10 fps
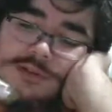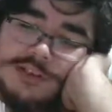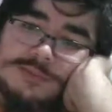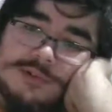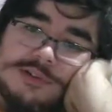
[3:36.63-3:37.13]

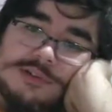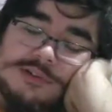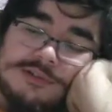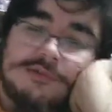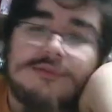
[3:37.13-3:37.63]
inspiration.
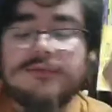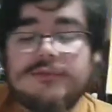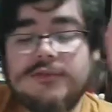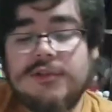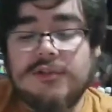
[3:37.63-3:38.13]

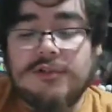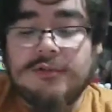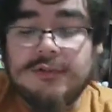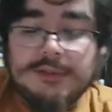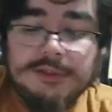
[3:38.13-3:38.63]

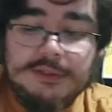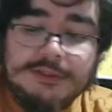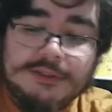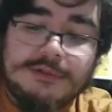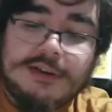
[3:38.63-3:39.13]
So
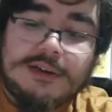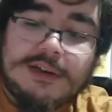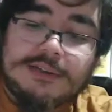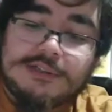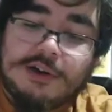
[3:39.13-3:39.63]
let's write a
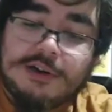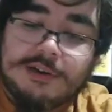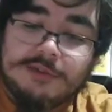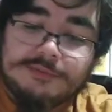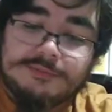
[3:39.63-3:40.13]
nice chart
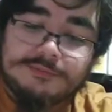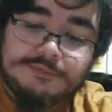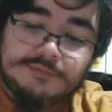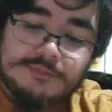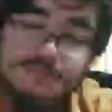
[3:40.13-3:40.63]
here.
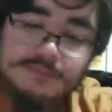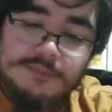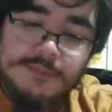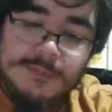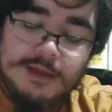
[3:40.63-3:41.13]

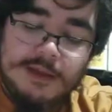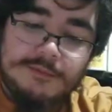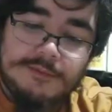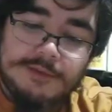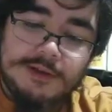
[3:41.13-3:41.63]
You
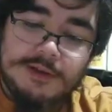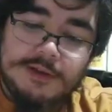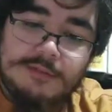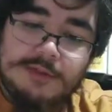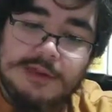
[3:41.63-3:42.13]
have
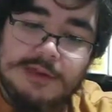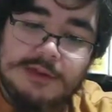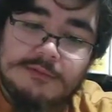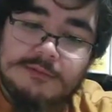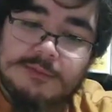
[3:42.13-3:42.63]

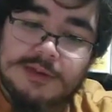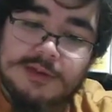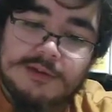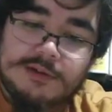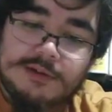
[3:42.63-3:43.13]
beginning would be
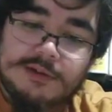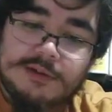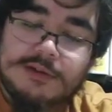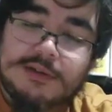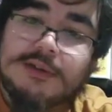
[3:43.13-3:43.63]

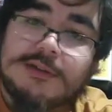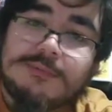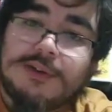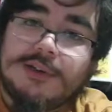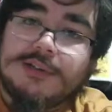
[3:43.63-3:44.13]

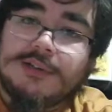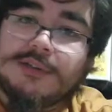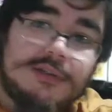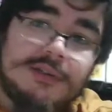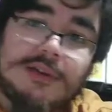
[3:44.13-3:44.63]
inspiration,
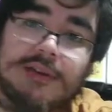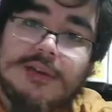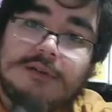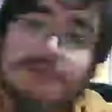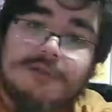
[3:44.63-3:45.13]

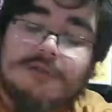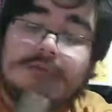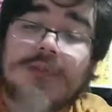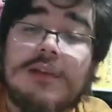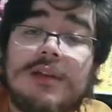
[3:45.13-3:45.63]
which
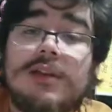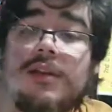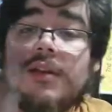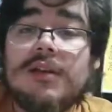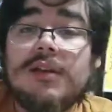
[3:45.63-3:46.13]
would
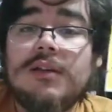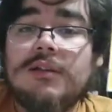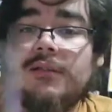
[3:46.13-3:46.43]
be